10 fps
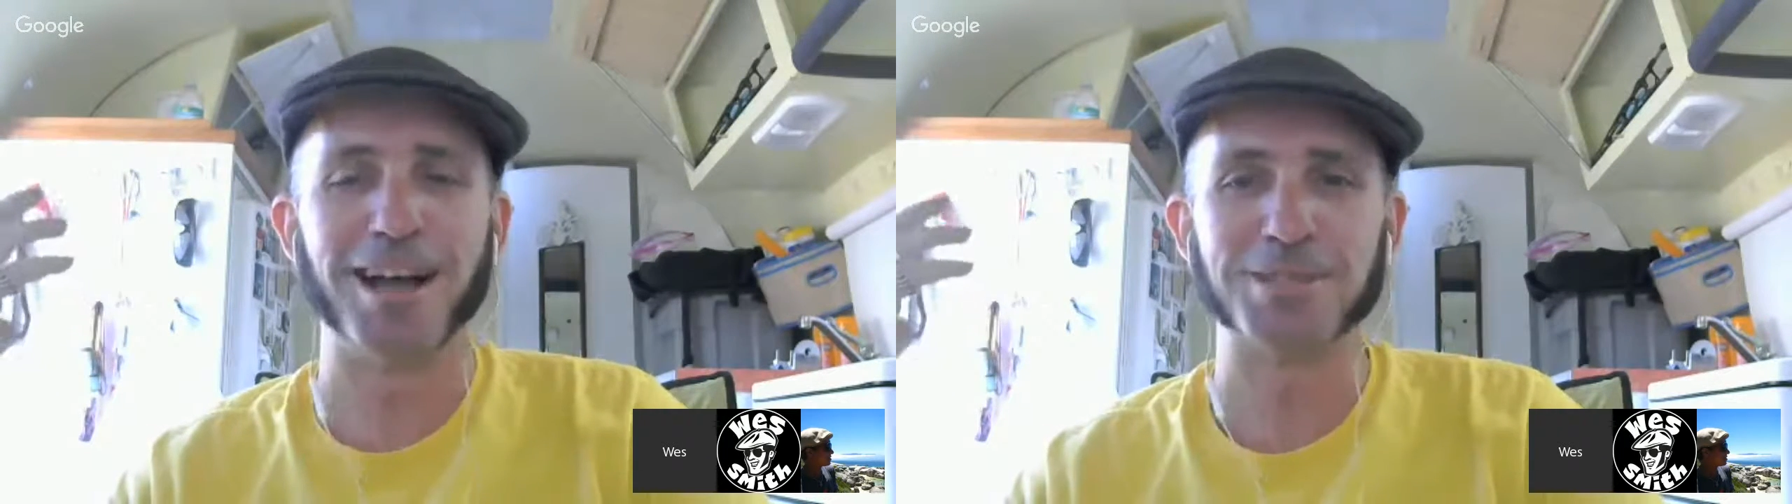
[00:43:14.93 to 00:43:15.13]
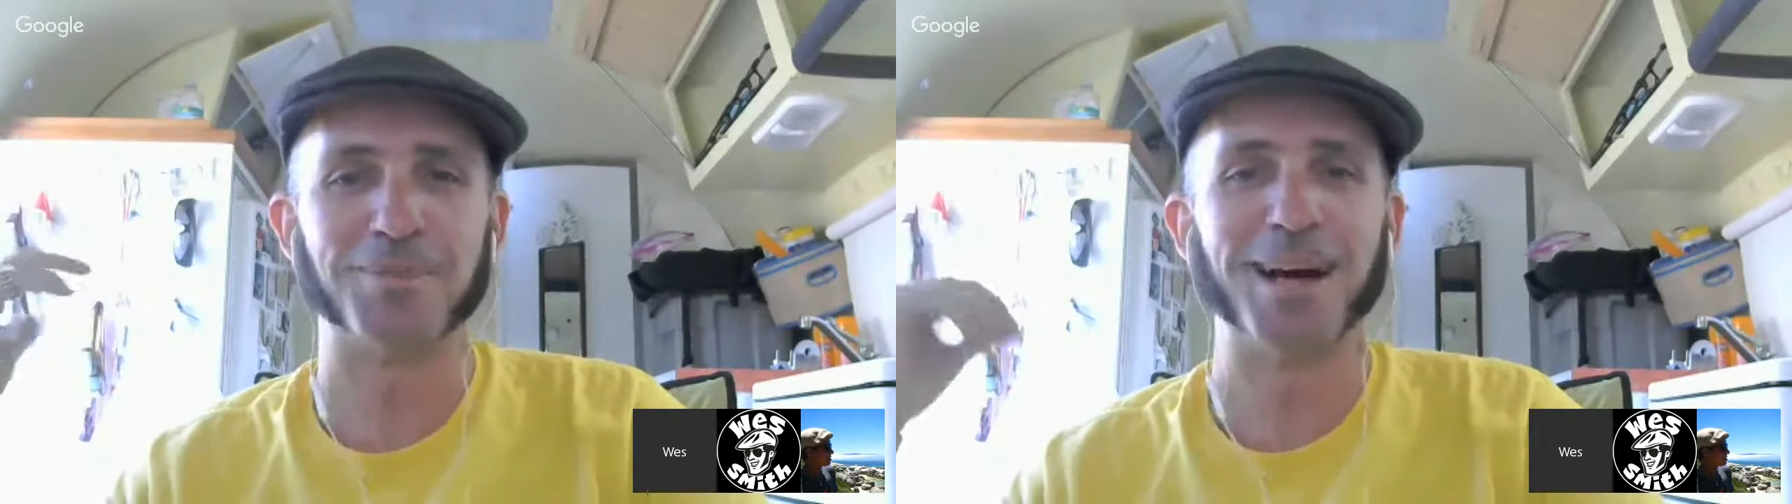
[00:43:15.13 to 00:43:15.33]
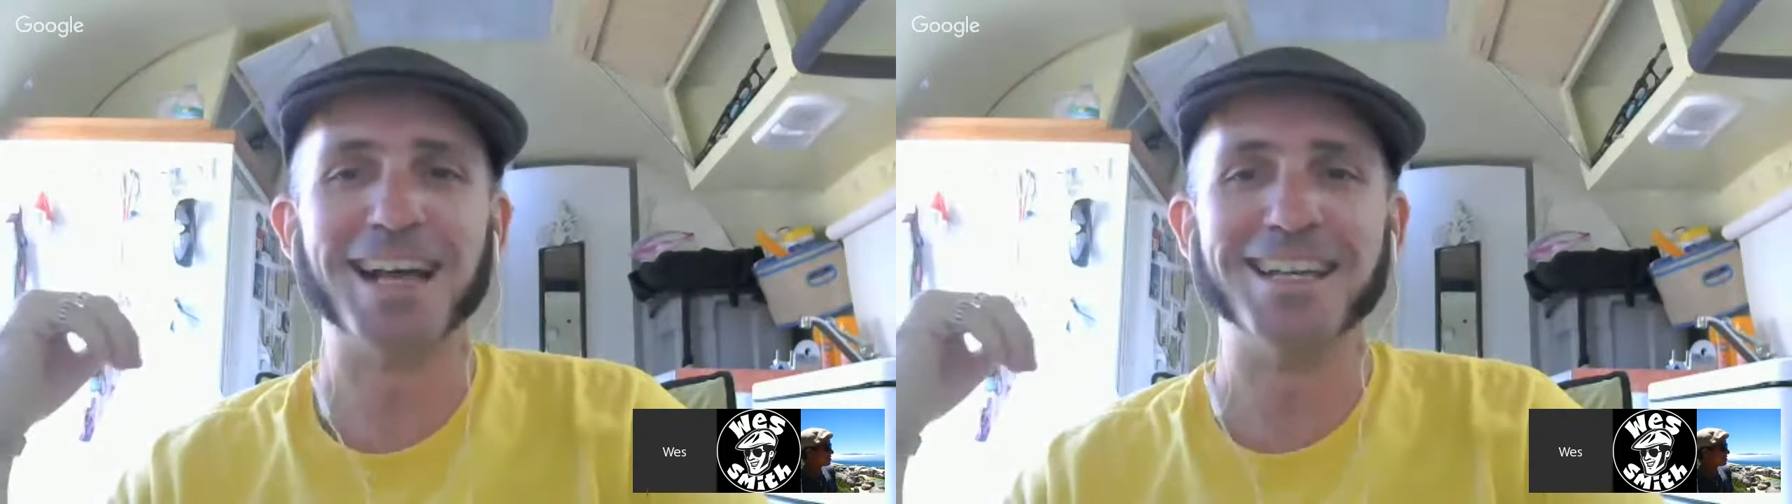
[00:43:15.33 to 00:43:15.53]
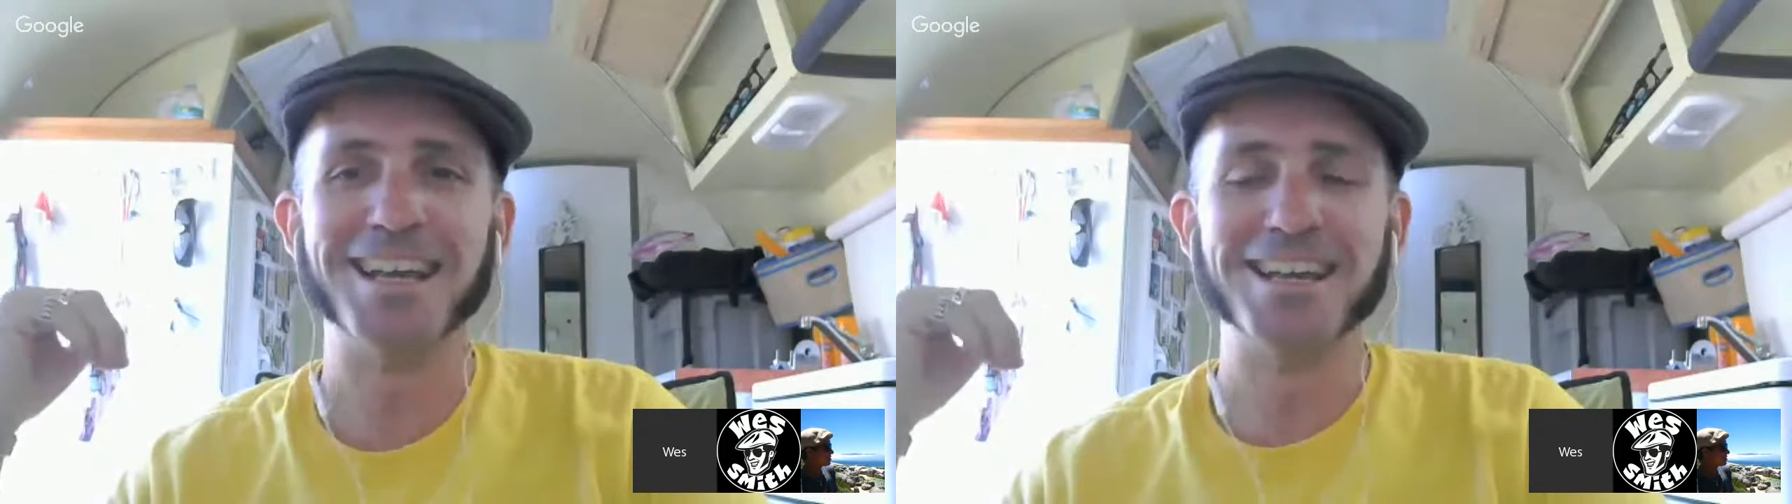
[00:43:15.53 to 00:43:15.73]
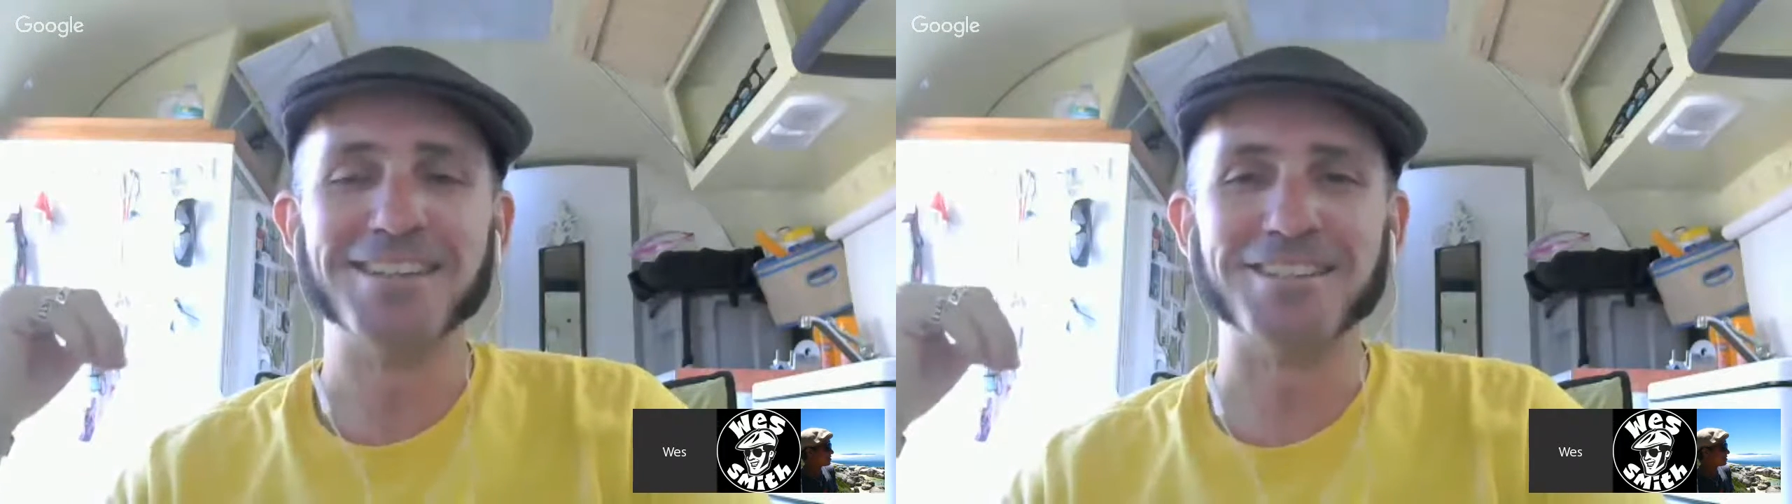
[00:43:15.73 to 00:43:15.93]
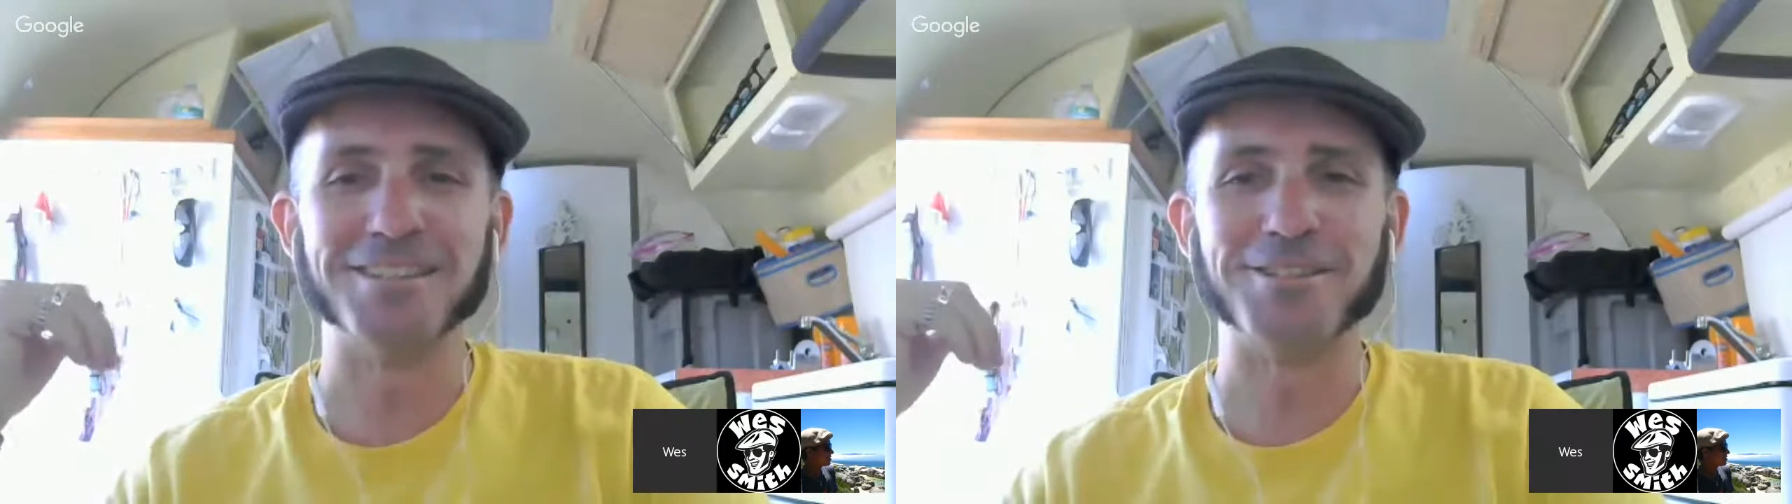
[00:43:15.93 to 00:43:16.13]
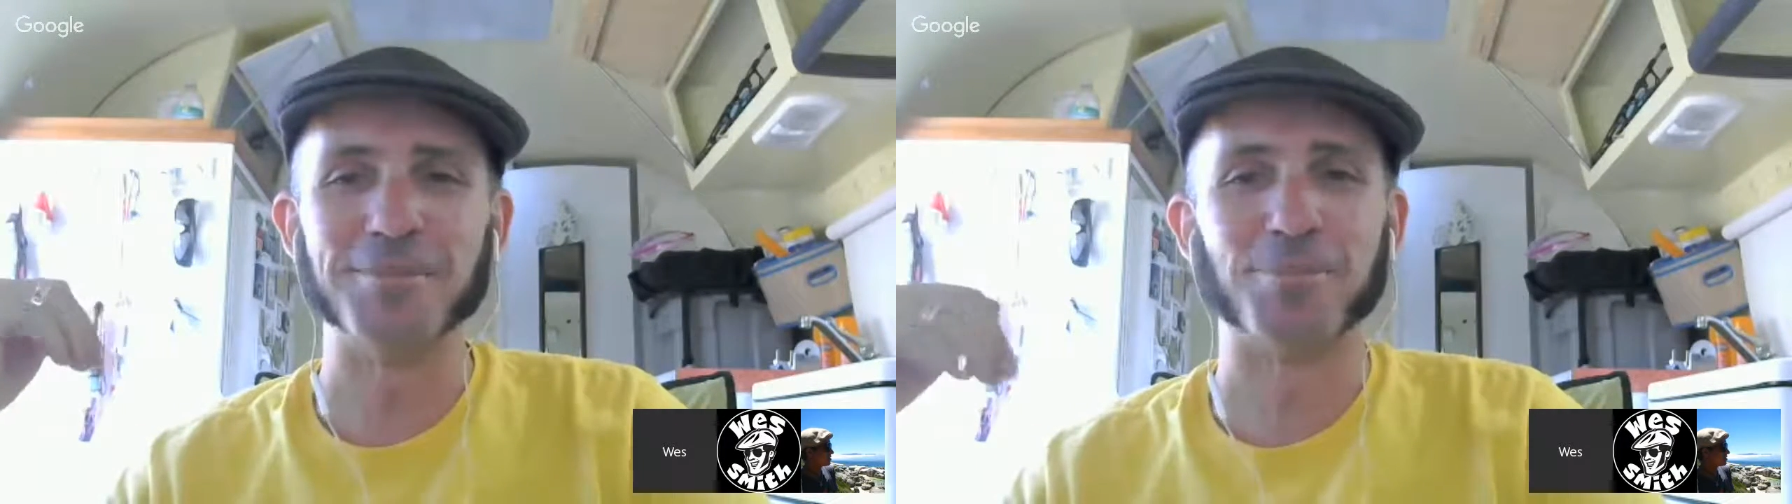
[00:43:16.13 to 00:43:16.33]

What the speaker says: hotspot to